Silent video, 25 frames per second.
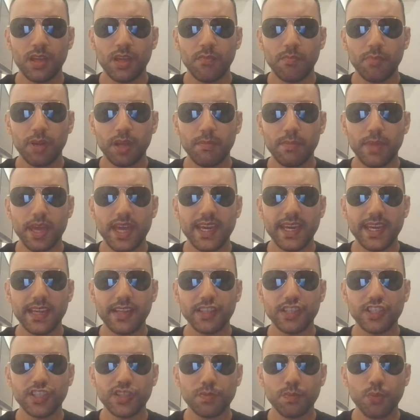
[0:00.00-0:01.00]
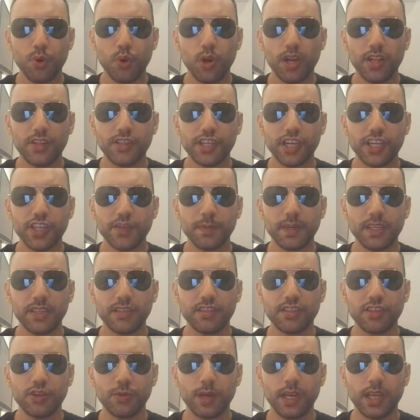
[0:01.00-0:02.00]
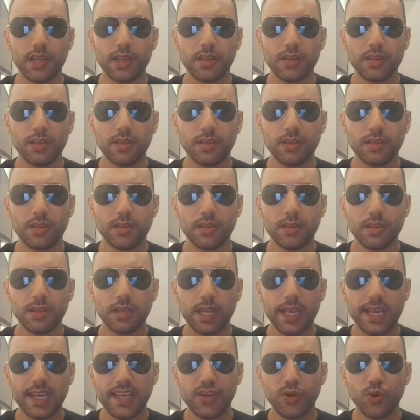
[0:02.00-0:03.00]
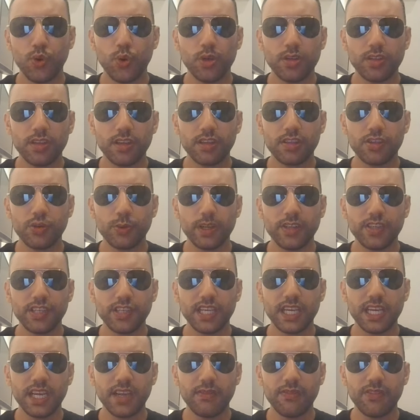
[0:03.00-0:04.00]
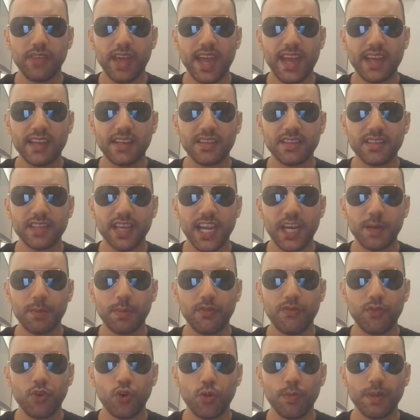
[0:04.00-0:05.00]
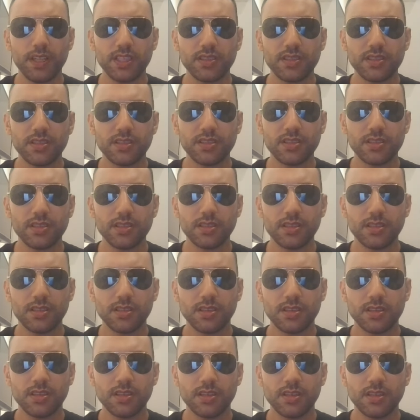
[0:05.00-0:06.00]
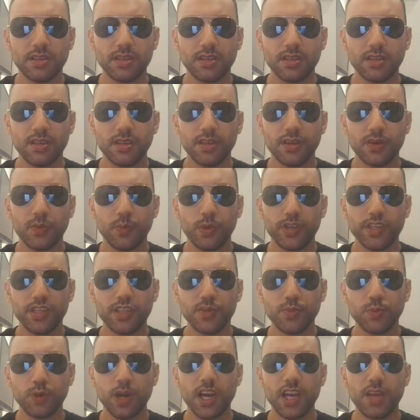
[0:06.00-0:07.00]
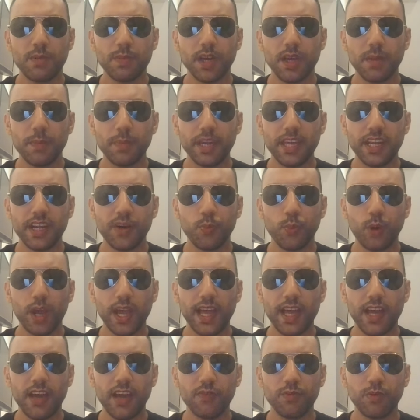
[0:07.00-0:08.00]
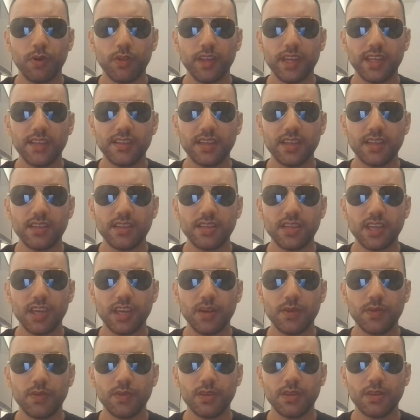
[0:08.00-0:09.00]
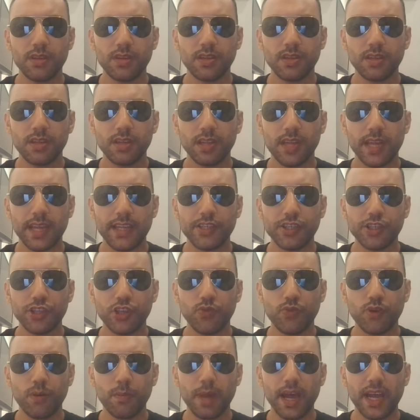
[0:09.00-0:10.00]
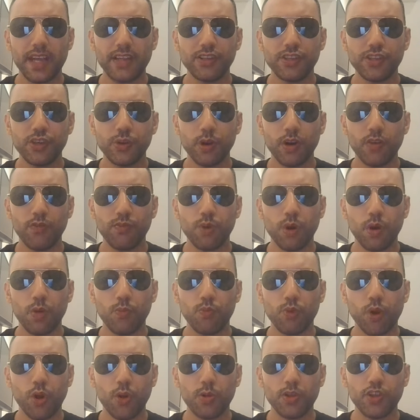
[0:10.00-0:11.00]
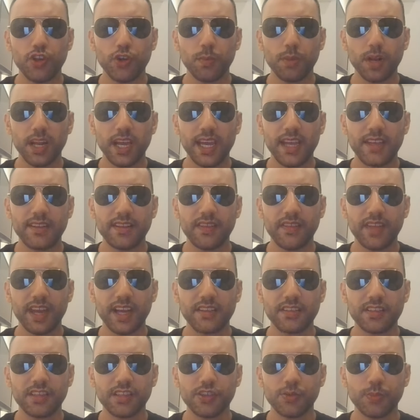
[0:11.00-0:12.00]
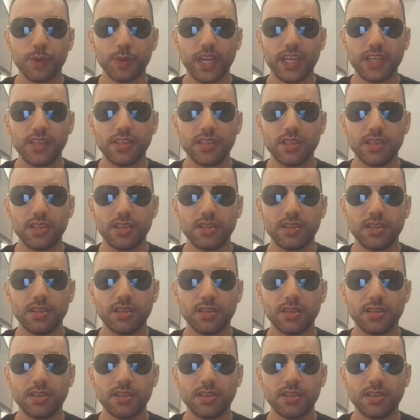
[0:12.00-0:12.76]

by making small adjustments to it in order to achieve their desired performance. Which is why by being aware of what they did to you, it should remind you of what role you played in that situation.